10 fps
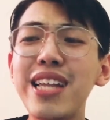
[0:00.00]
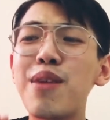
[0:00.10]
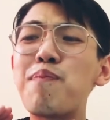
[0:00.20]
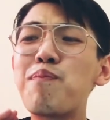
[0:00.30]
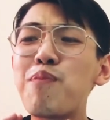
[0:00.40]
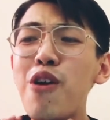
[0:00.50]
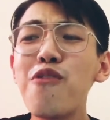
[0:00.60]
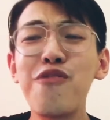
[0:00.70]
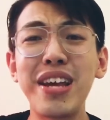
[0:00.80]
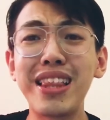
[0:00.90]
the
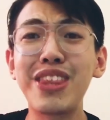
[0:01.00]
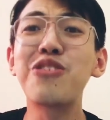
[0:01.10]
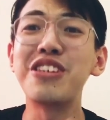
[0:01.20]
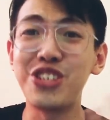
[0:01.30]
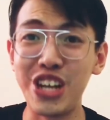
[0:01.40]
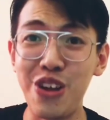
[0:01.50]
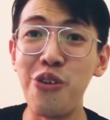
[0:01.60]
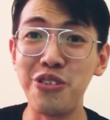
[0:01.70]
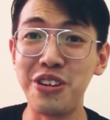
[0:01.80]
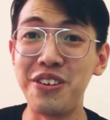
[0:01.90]
profit to the
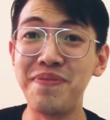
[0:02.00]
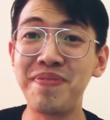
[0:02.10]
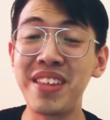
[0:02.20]
shareholder.